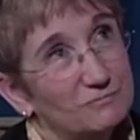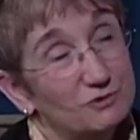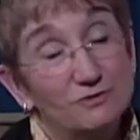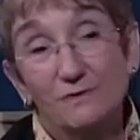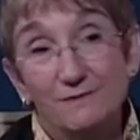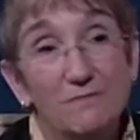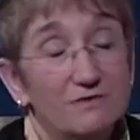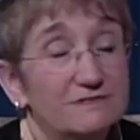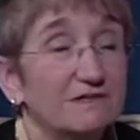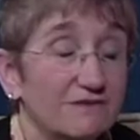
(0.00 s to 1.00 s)
true at
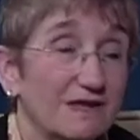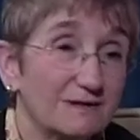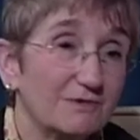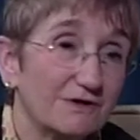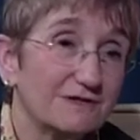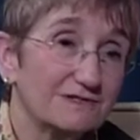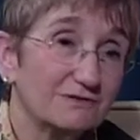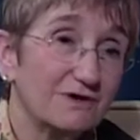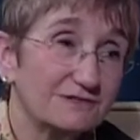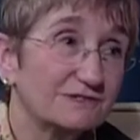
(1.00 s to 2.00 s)
most of the libraries
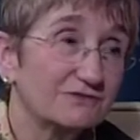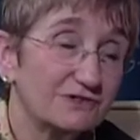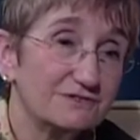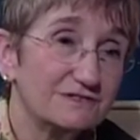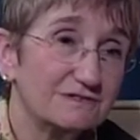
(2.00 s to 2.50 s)
across New Jersey?